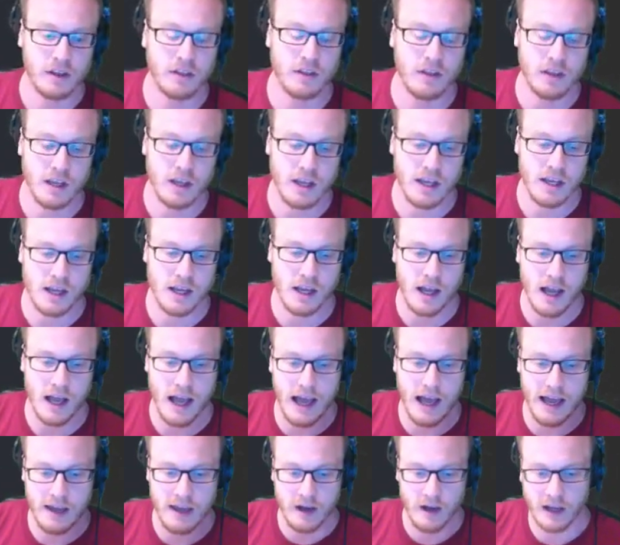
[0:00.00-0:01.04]
the
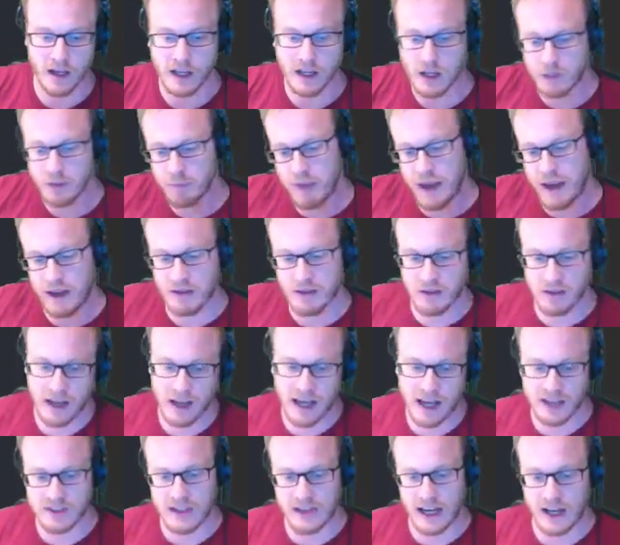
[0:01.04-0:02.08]
AI can pick the
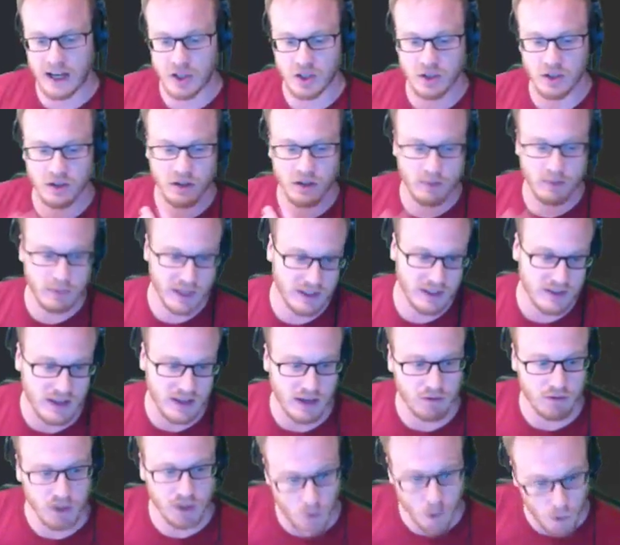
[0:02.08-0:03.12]
next action that meets
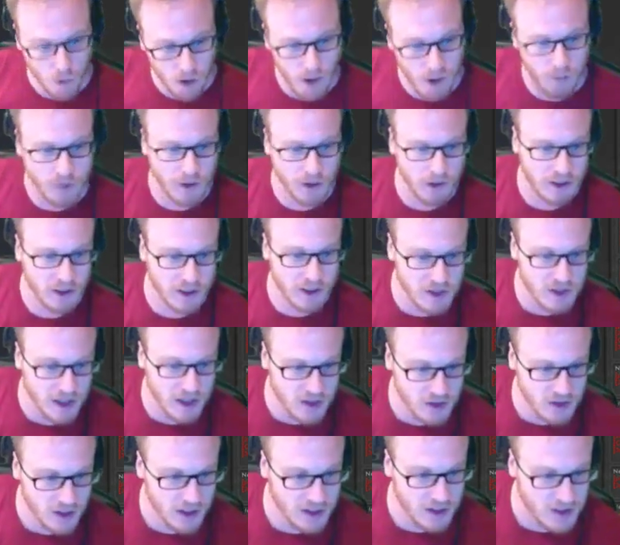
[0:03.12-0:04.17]
that requirement,
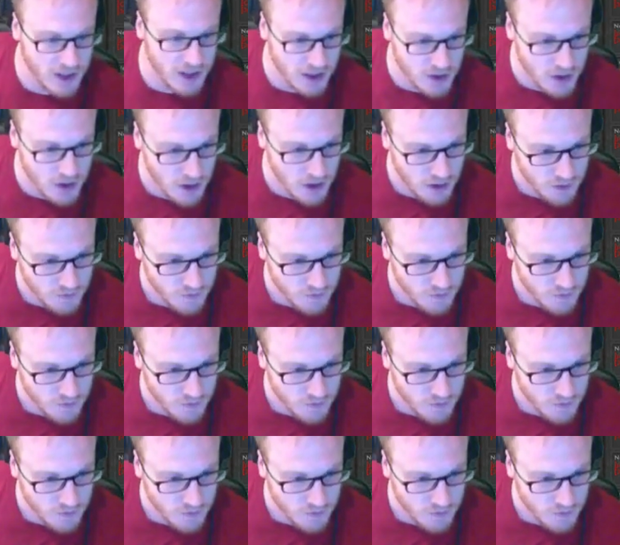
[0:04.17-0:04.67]
etc., etc.